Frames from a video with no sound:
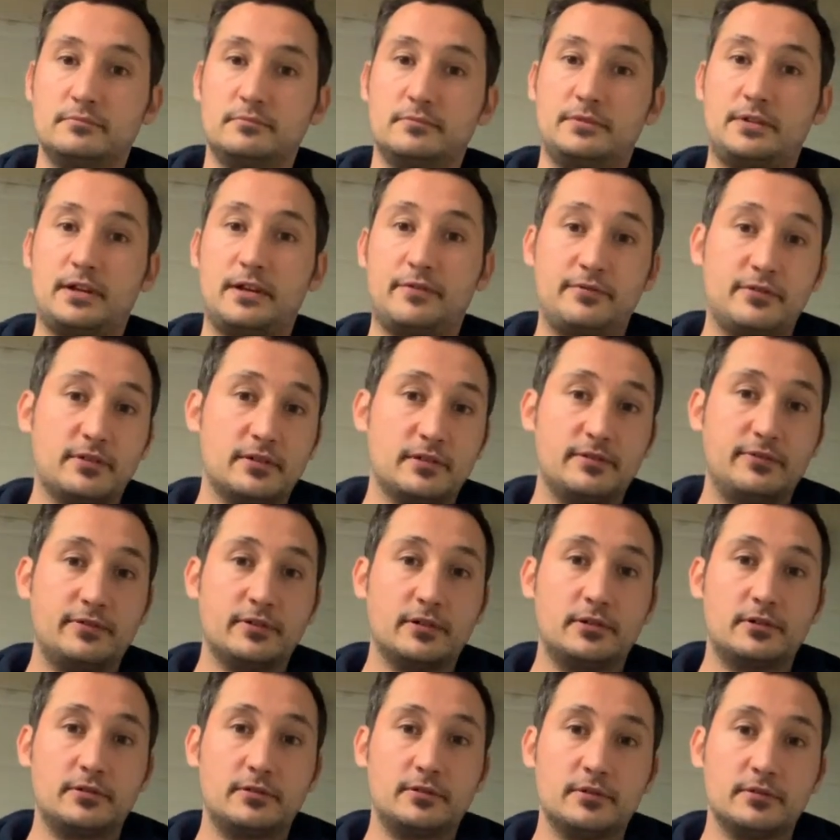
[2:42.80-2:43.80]
definitely
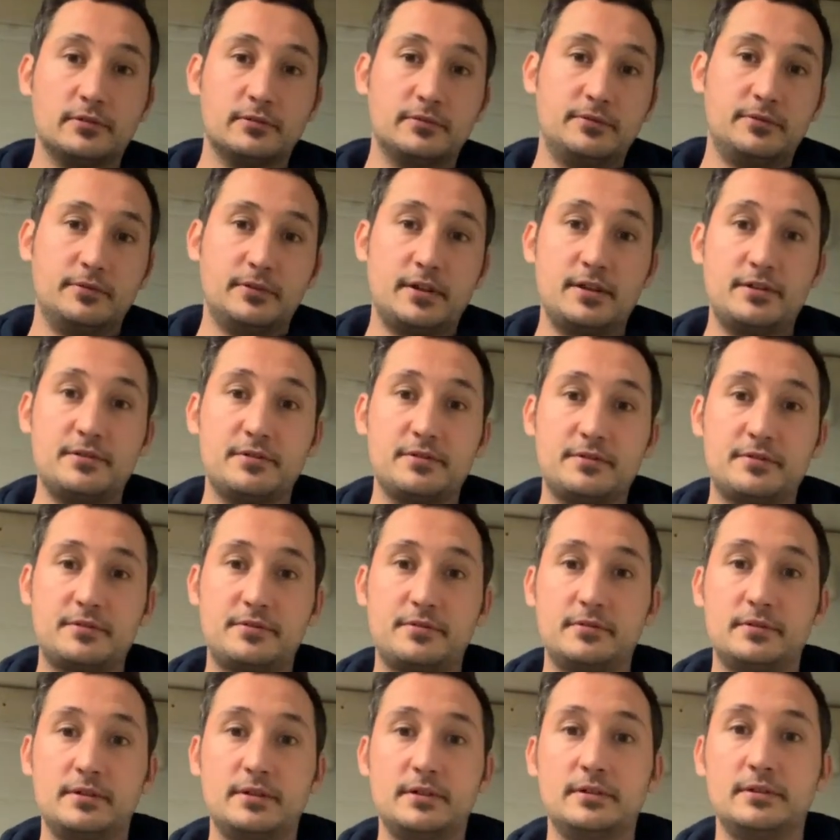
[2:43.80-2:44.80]
floral hints
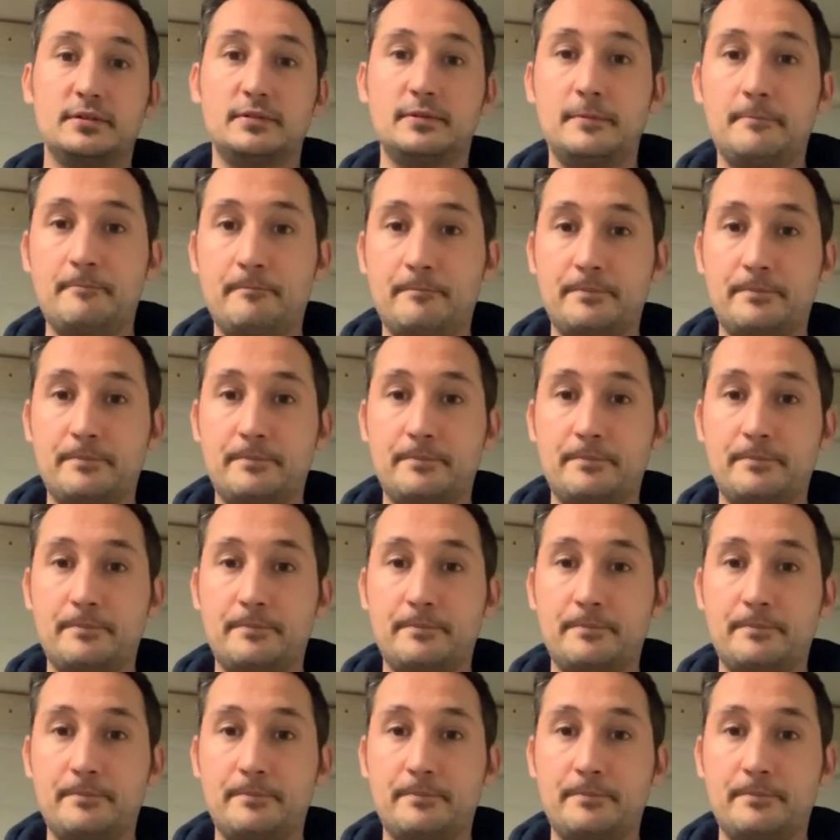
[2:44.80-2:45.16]
to it,